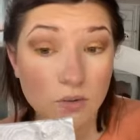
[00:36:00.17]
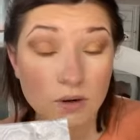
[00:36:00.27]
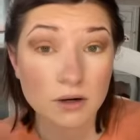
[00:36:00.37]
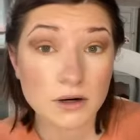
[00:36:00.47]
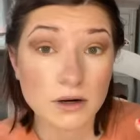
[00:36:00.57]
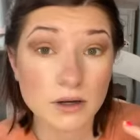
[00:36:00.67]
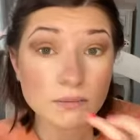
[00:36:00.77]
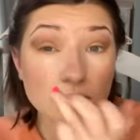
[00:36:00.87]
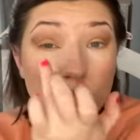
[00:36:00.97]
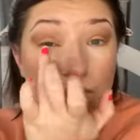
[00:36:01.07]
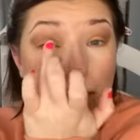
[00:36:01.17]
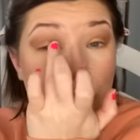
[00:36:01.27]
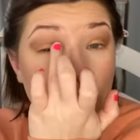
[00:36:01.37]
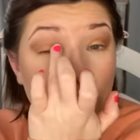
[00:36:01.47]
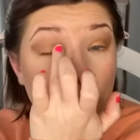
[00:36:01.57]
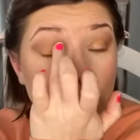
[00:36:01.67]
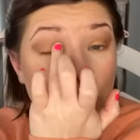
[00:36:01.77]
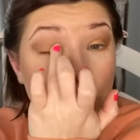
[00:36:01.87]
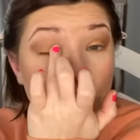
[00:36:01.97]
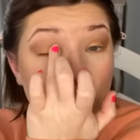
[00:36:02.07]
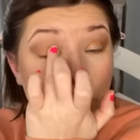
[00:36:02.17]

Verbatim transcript: corner and moving out.